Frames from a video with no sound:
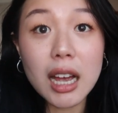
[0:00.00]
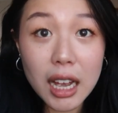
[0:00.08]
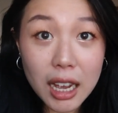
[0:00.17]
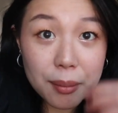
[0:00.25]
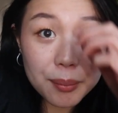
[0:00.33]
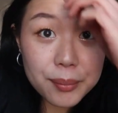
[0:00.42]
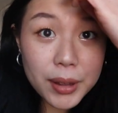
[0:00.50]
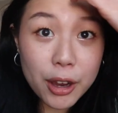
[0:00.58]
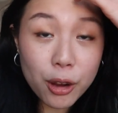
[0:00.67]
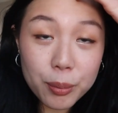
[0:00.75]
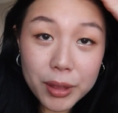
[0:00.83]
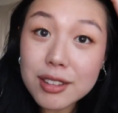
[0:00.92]
Um, I
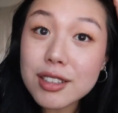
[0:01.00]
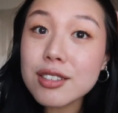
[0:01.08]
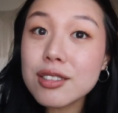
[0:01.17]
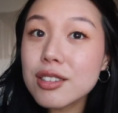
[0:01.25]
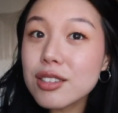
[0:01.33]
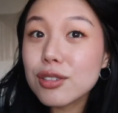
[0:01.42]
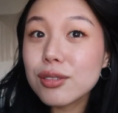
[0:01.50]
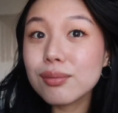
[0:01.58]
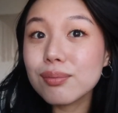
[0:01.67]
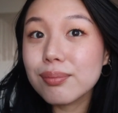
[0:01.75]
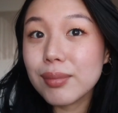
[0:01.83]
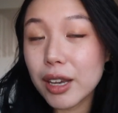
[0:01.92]
hope that this
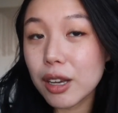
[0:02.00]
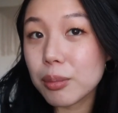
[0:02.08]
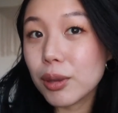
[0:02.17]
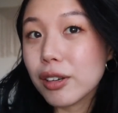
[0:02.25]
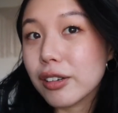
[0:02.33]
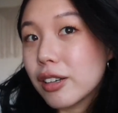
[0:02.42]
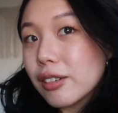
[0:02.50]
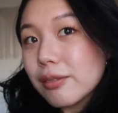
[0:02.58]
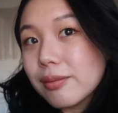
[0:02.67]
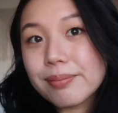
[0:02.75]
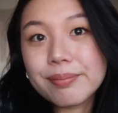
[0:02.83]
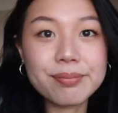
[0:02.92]
makeup look
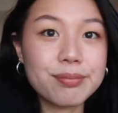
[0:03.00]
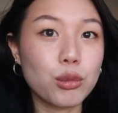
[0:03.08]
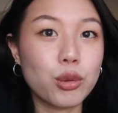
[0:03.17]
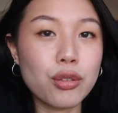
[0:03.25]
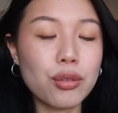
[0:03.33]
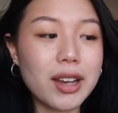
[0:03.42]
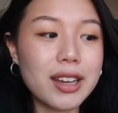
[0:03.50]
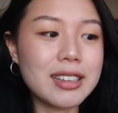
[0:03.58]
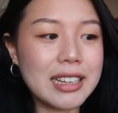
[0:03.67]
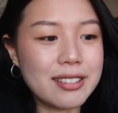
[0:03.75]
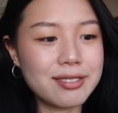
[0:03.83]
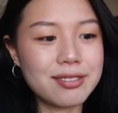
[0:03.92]
was fun
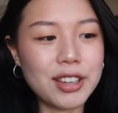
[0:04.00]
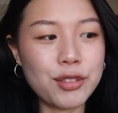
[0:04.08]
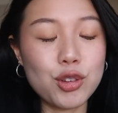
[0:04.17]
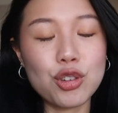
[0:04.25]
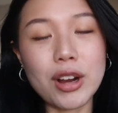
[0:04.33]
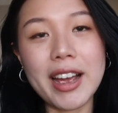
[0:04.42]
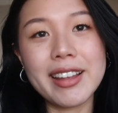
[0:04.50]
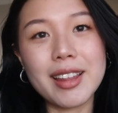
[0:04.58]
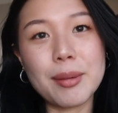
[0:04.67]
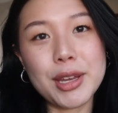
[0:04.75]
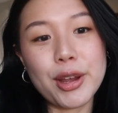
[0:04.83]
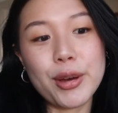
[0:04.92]
and if you try it
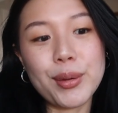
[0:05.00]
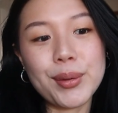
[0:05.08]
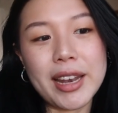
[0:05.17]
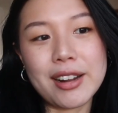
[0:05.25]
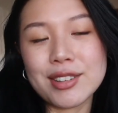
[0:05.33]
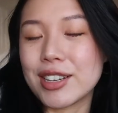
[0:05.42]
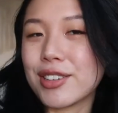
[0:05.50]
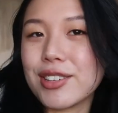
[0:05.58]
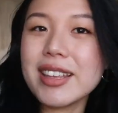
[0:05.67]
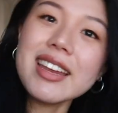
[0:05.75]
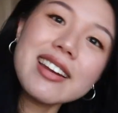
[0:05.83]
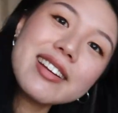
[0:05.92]
let me know and I'll talk to
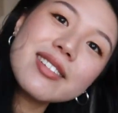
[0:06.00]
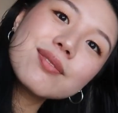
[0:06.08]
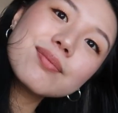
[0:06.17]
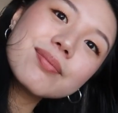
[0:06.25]
you later.